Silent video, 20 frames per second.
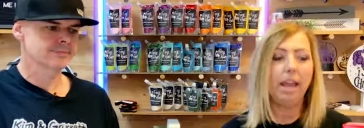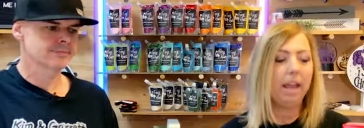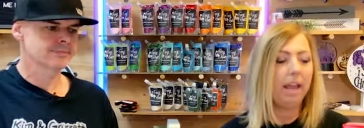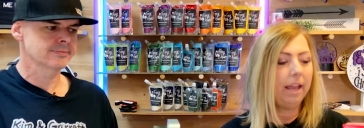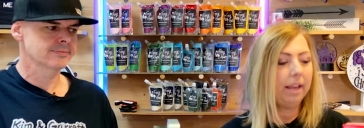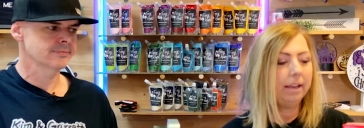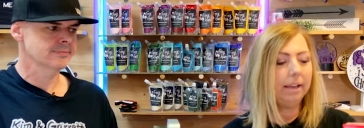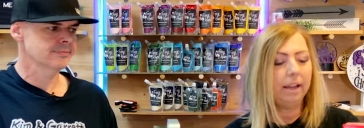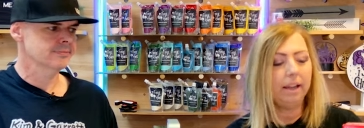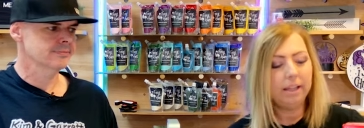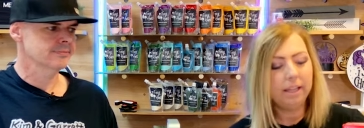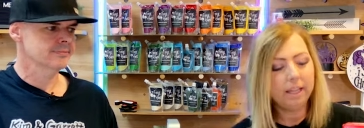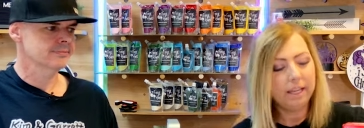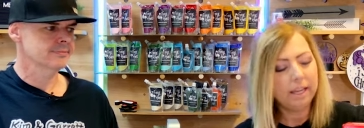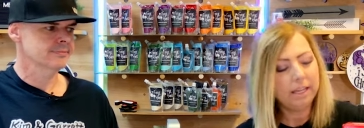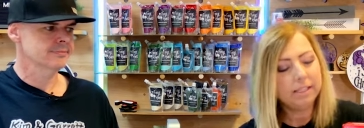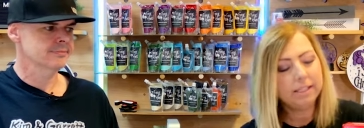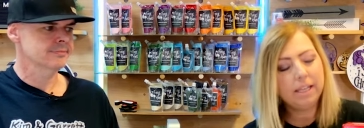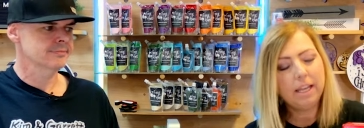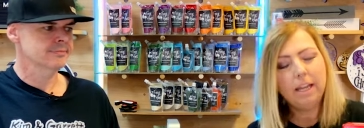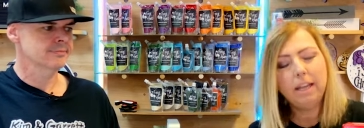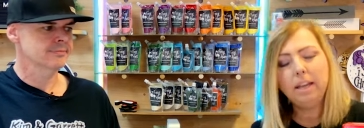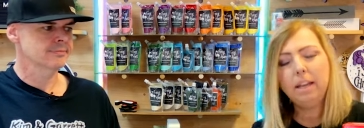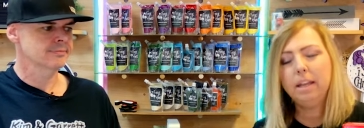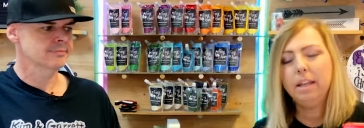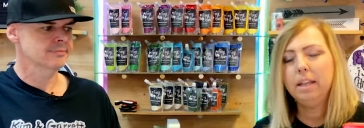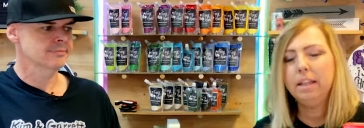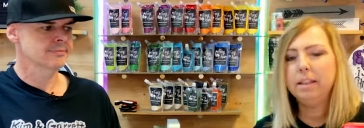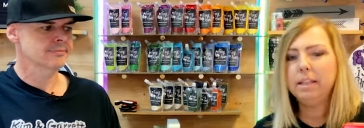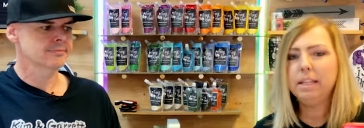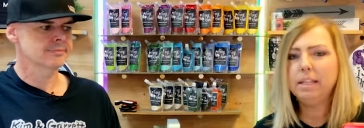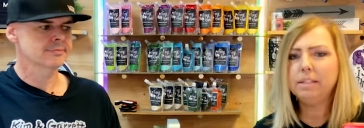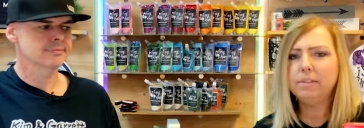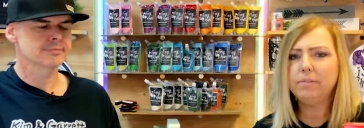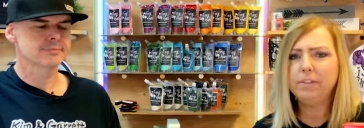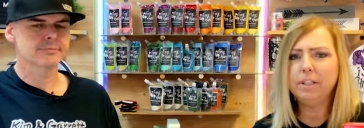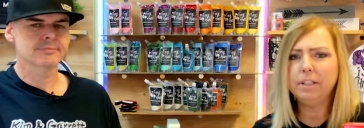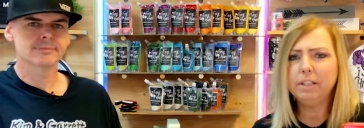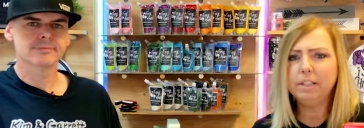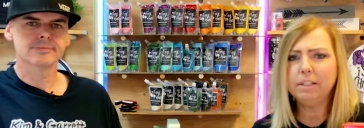Speaker 1: and like I said,
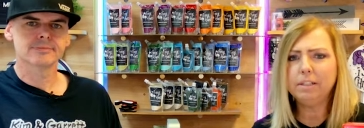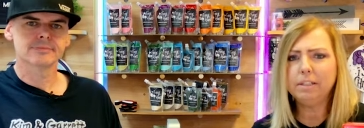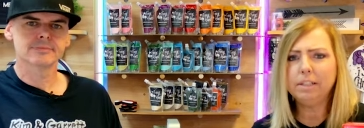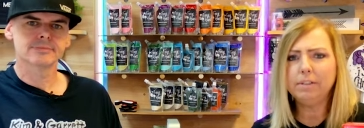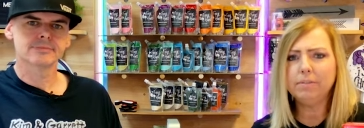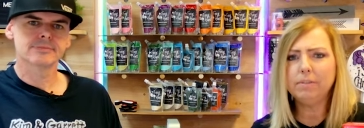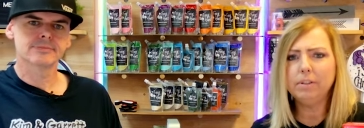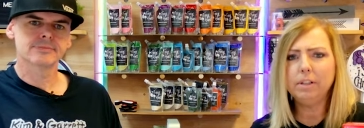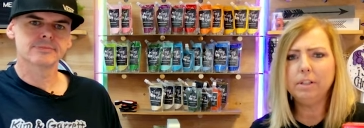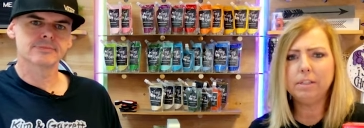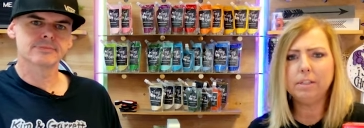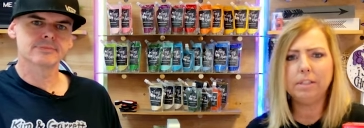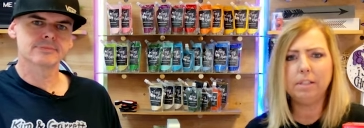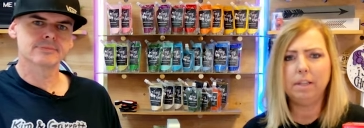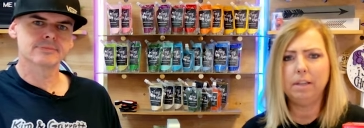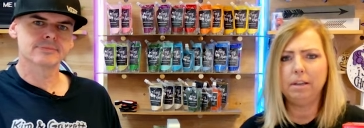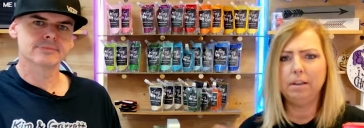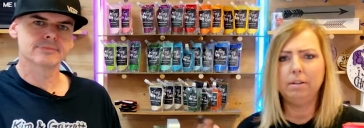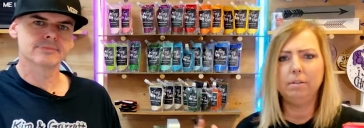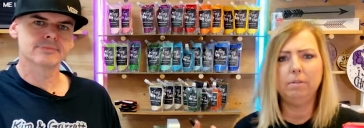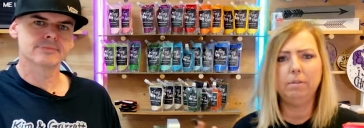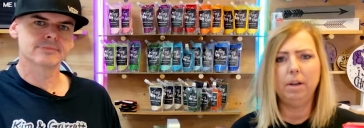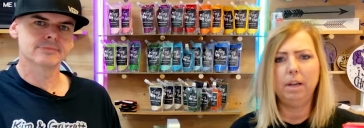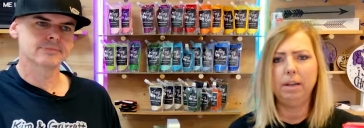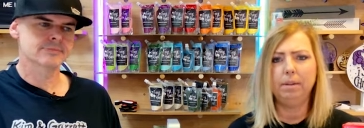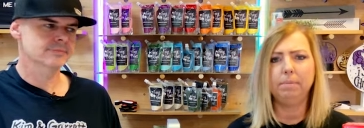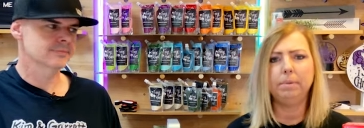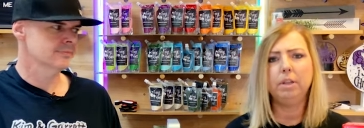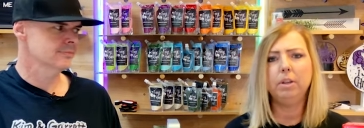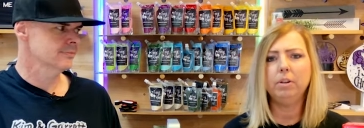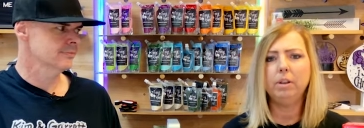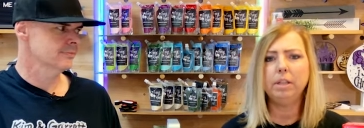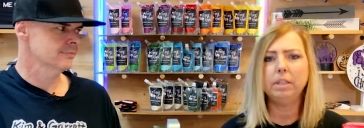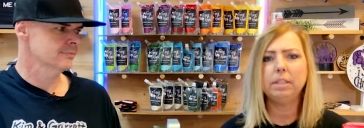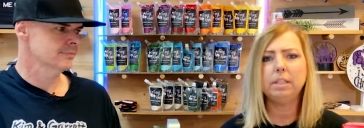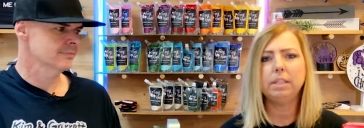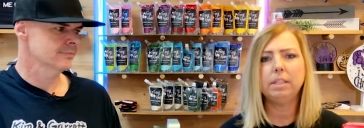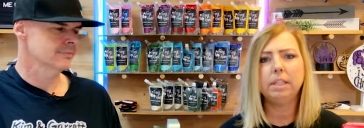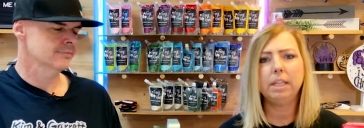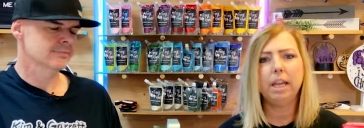these feel a little different, so I'm
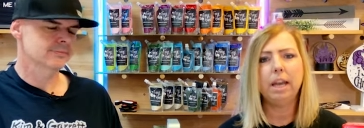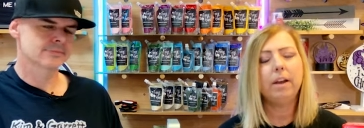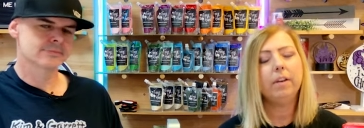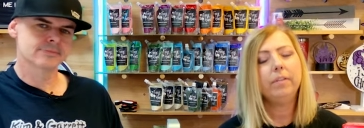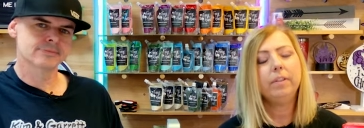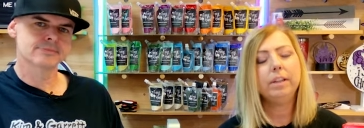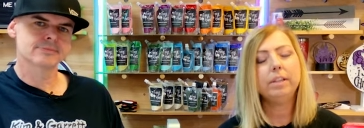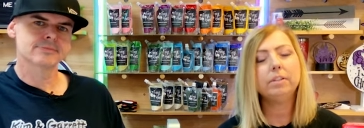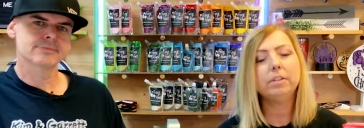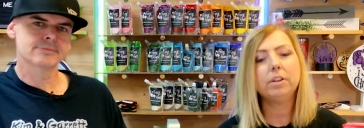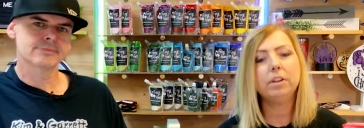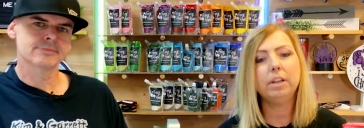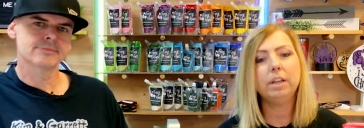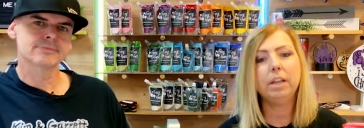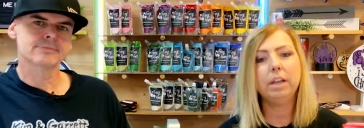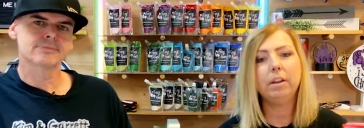curious to see how these are gonna